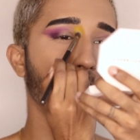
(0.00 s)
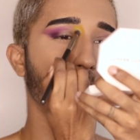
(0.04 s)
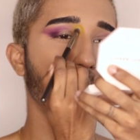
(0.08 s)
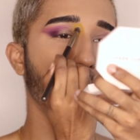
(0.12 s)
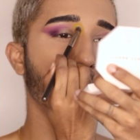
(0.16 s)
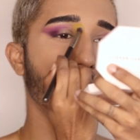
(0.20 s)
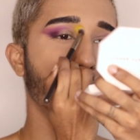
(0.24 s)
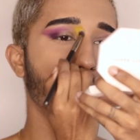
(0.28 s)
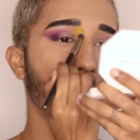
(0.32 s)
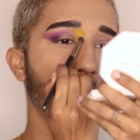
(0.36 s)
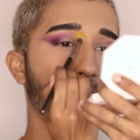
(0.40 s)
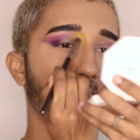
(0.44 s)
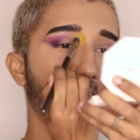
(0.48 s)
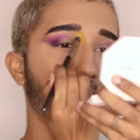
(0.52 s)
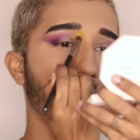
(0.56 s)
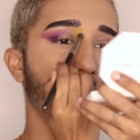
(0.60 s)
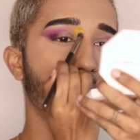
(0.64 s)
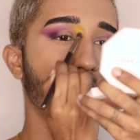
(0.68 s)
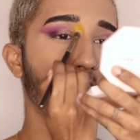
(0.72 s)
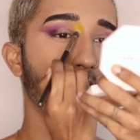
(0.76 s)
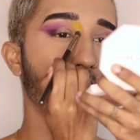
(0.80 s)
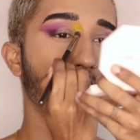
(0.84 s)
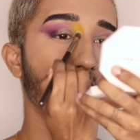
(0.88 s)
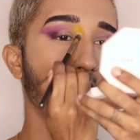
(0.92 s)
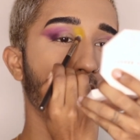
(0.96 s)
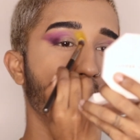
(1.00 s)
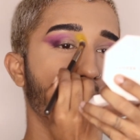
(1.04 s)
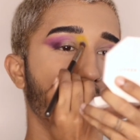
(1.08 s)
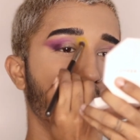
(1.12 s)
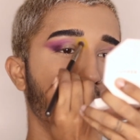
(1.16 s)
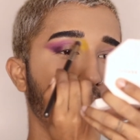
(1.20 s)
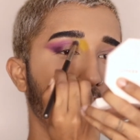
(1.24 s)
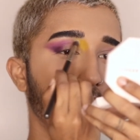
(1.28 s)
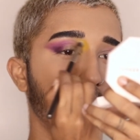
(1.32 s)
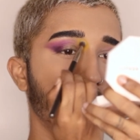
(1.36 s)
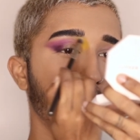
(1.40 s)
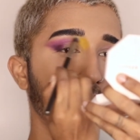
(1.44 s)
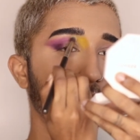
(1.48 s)
pop more
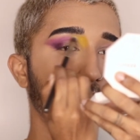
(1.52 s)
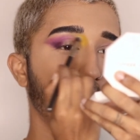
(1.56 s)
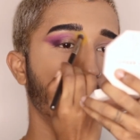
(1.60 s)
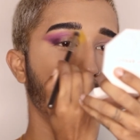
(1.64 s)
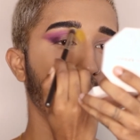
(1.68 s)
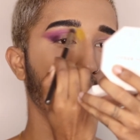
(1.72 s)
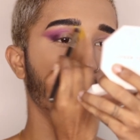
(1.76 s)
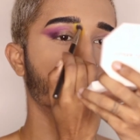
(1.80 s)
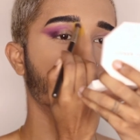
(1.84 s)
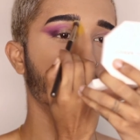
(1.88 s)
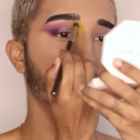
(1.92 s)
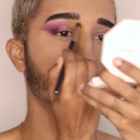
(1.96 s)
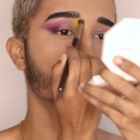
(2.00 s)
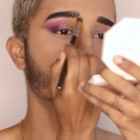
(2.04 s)
of the yellow